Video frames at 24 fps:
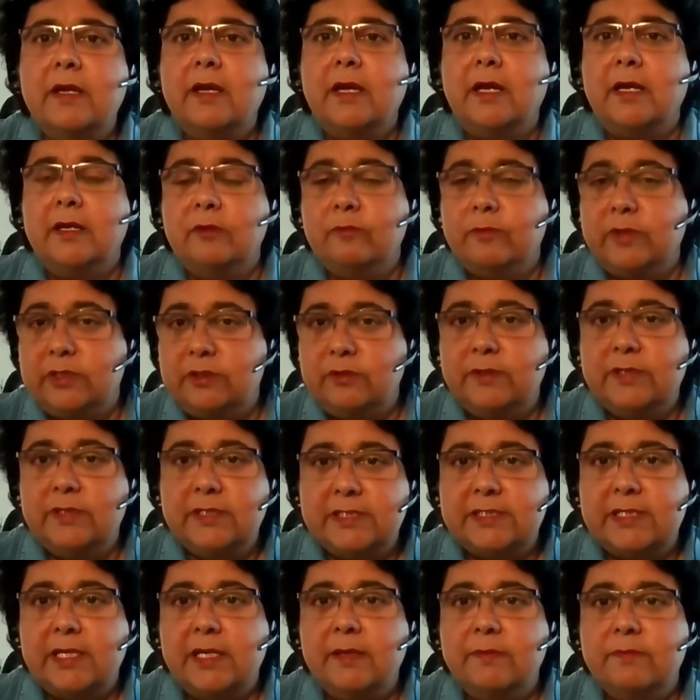And we're doing the
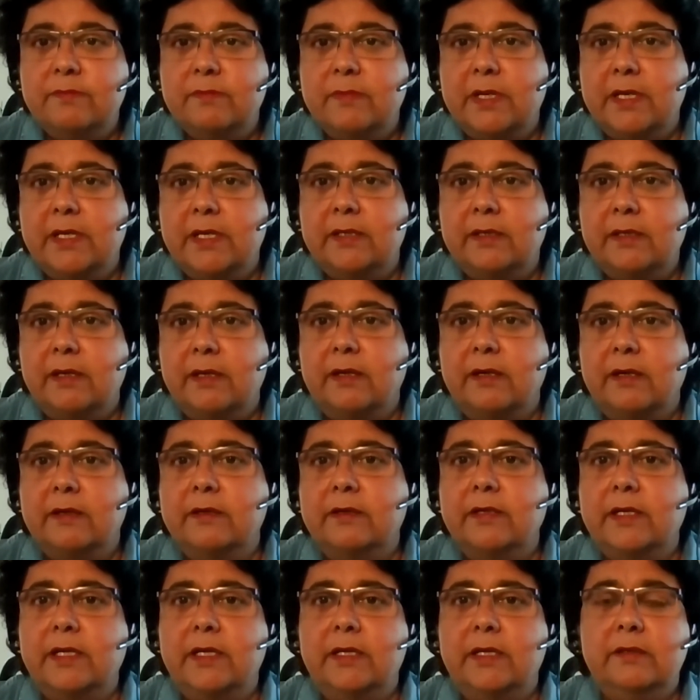same
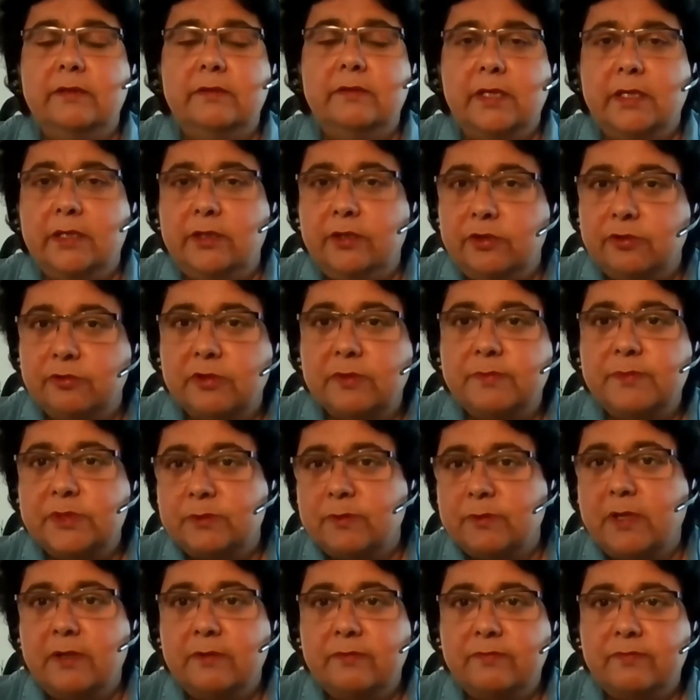in Europe as
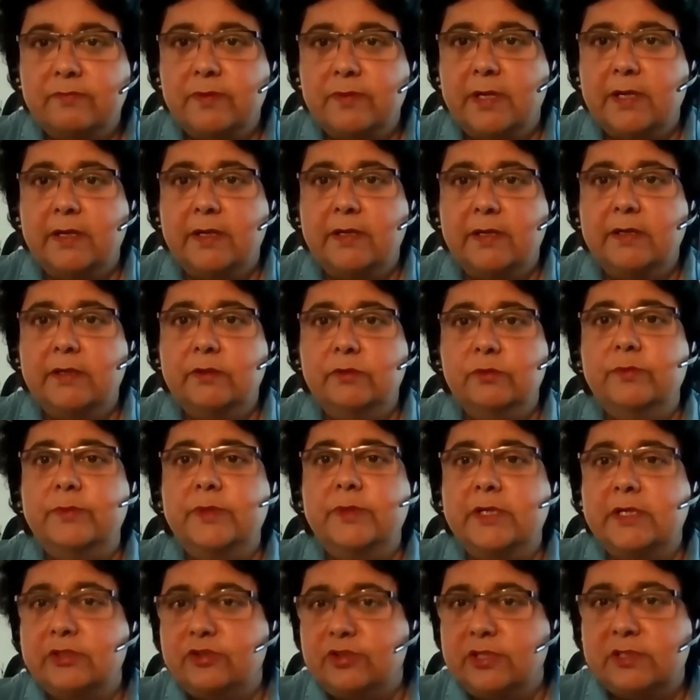well.
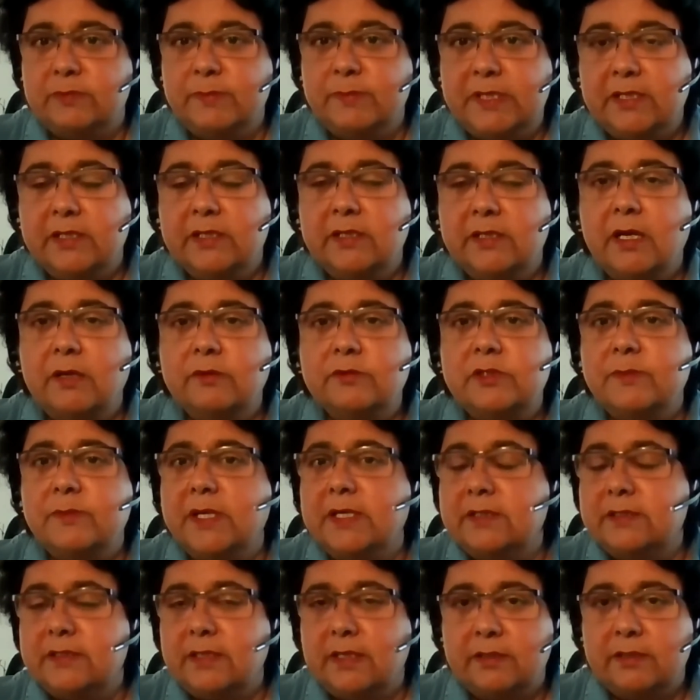Uber has just made an
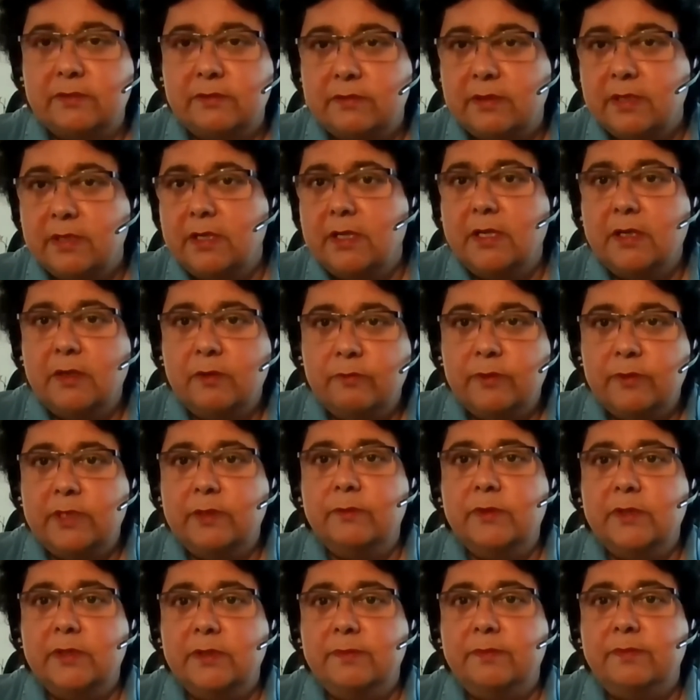announcement that we
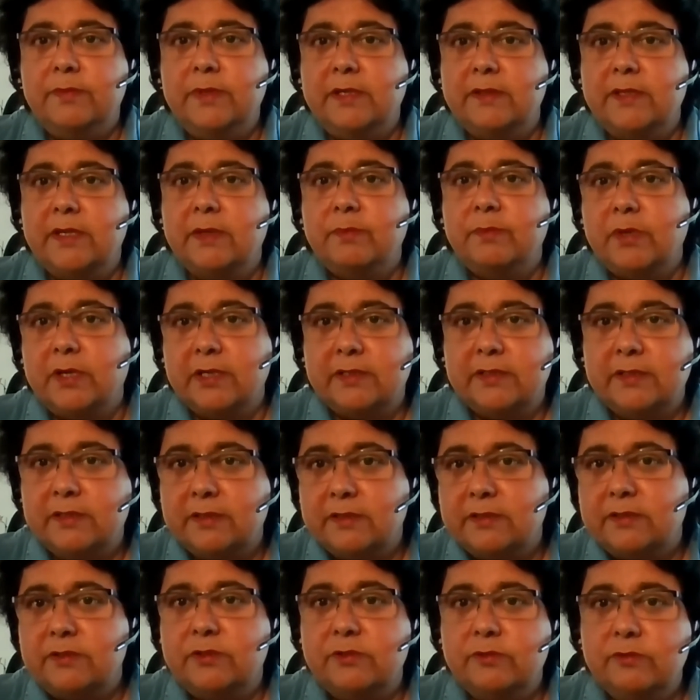will be their
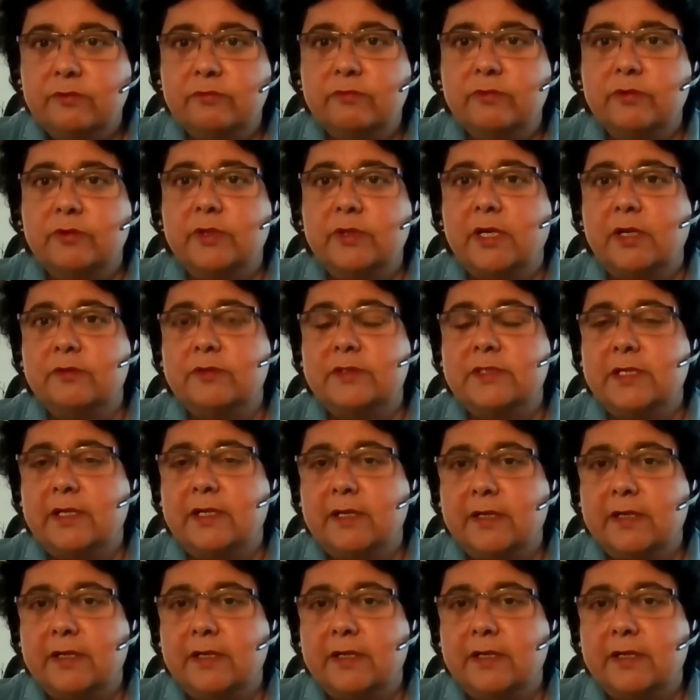partner to roll out